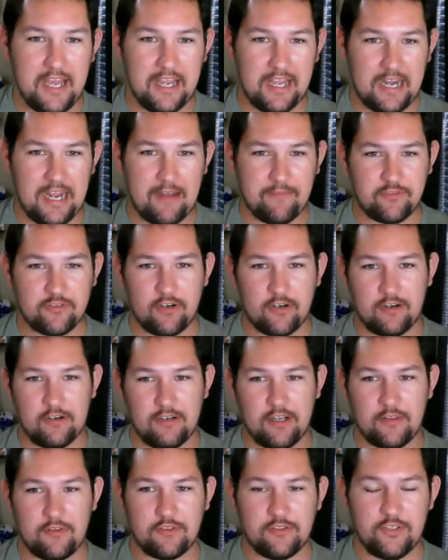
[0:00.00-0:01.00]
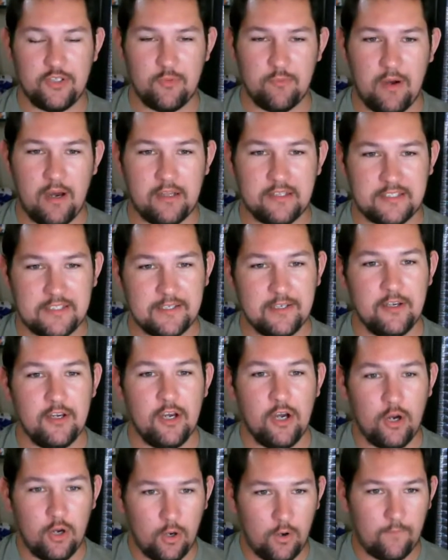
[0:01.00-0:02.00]
And after another two months,
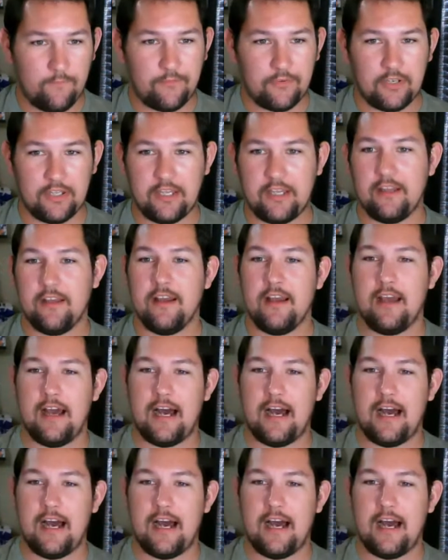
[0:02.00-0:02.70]
hopefully